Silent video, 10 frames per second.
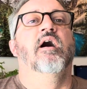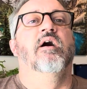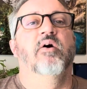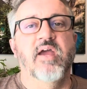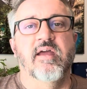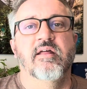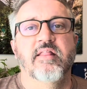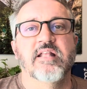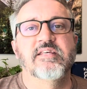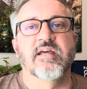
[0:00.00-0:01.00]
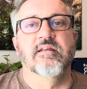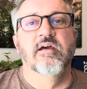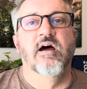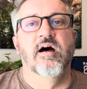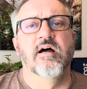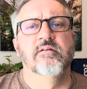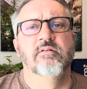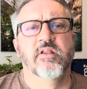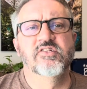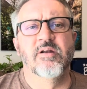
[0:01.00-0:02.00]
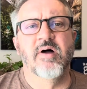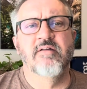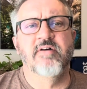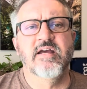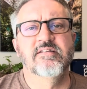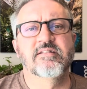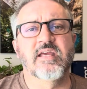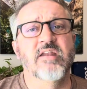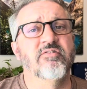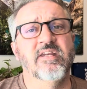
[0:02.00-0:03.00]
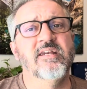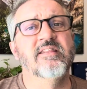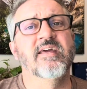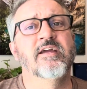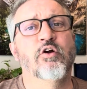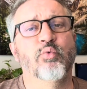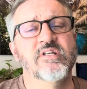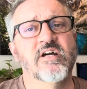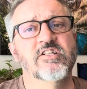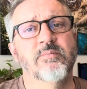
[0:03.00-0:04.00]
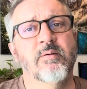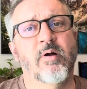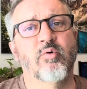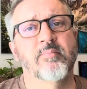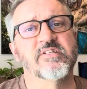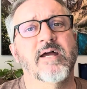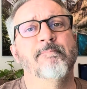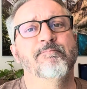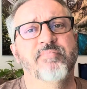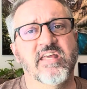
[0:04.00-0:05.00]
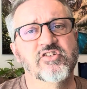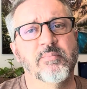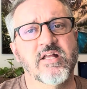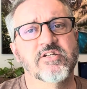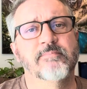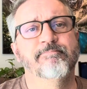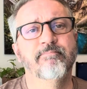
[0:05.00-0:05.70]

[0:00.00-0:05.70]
Okay, that's it. Listen to my advice, and if you need anything, reach out to me at my website. Thanks so much.